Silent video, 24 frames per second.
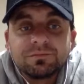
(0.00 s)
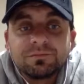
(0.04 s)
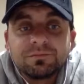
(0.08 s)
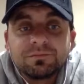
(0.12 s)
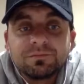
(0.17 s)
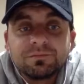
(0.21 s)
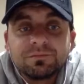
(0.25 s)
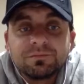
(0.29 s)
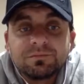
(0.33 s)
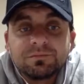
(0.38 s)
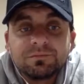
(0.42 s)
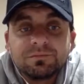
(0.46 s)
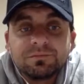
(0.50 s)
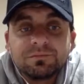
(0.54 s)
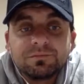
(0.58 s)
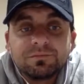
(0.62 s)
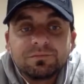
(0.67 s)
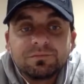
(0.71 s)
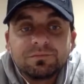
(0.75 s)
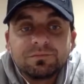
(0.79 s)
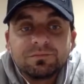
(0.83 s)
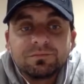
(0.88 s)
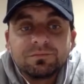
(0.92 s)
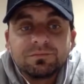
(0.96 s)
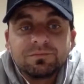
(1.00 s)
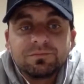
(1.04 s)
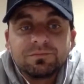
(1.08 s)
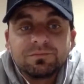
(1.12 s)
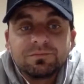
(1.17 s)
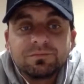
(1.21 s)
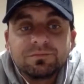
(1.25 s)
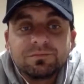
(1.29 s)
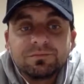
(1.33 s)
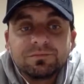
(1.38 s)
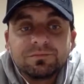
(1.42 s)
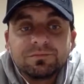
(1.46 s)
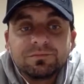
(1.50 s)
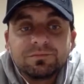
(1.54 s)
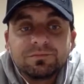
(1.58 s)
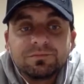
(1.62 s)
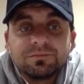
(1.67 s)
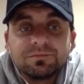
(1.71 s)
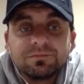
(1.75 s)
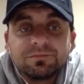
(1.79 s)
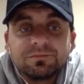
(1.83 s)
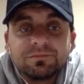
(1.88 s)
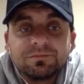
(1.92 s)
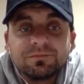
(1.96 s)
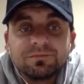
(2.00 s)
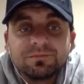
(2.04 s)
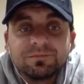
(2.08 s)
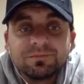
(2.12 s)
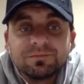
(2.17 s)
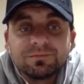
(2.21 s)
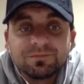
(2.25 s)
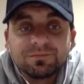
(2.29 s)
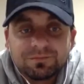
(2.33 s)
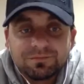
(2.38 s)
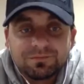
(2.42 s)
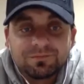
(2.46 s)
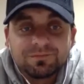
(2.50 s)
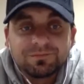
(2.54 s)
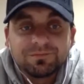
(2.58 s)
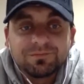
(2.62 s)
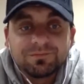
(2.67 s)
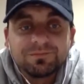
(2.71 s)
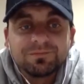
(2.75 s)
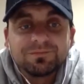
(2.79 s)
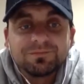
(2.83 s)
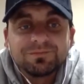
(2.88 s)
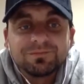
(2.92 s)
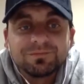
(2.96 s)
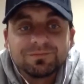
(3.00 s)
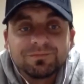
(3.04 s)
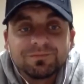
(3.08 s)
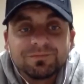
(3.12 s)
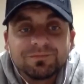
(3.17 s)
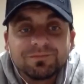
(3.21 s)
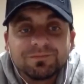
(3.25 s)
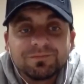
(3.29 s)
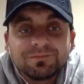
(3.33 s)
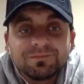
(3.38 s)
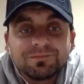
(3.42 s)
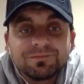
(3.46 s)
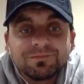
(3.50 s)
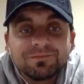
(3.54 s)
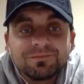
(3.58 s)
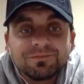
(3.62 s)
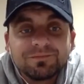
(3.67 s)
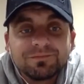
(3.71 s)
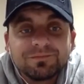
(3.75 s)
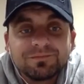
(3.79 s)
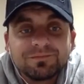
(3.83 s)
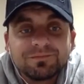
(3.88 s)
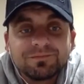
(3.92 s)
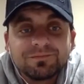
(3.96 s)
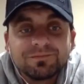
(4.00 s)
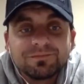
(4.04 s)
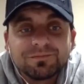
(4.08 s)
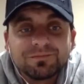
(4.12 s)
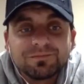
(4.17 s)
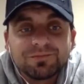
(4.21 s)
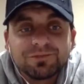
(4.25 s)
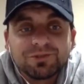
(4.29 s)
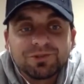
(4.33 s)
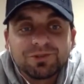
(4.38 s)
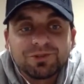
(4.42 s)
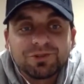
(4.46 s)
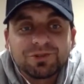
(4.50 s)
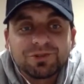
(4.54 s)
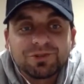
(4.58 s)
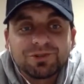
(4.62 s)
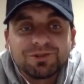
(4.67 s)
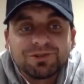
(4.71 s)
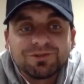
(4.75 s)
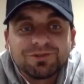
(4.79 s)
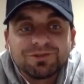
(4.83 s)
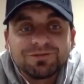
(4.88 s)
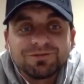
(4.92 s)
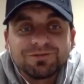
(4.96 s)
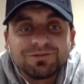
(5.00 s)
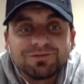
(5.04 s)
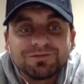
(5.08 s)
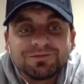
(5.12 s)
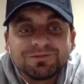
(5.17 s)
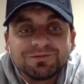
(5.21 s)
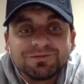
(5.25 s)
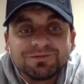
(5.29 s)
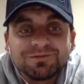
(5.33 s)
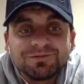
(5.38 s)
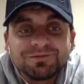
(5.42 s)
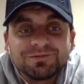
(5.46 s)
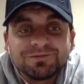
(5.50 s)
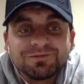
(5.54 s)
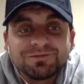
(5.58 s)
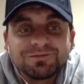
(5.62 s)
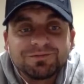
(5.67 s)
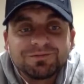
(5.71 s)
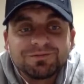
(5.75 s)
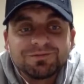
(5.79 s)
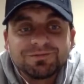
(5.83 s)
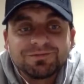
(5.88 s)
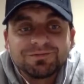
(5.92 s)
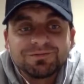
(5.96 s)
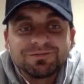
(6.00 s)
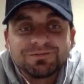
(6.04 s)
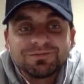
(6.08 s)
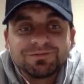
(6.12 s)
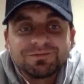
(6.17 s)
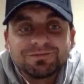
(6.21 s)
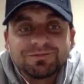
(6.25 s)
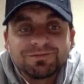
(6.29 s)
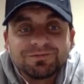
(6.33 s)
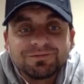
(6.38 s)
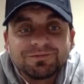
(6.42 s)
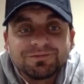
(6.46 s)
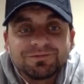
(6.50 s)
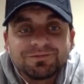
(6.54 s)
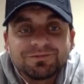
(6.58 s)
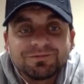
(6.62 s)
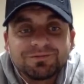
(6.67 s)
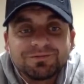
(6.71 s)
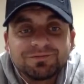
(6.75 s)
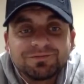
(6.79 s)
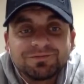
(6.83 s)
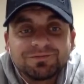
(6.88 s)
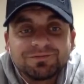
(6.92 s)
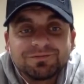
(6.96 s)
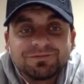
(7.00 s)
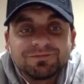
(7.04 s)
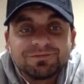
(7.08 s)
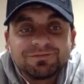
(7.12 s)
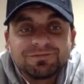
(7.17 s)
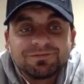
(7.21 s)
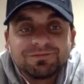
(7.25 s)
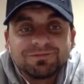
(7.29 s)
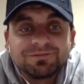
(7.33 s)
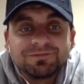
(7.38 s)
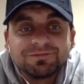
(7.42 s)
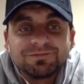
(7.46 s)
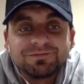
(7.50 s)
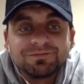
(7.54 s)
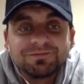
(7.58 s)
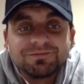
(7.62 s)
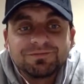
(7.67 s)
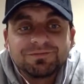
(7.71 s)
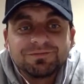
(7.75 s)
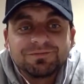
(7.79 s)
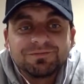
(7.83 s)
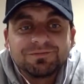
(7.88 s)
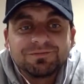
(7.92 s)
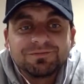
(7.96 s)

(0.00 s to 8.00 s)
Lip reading: This person isn't speaking.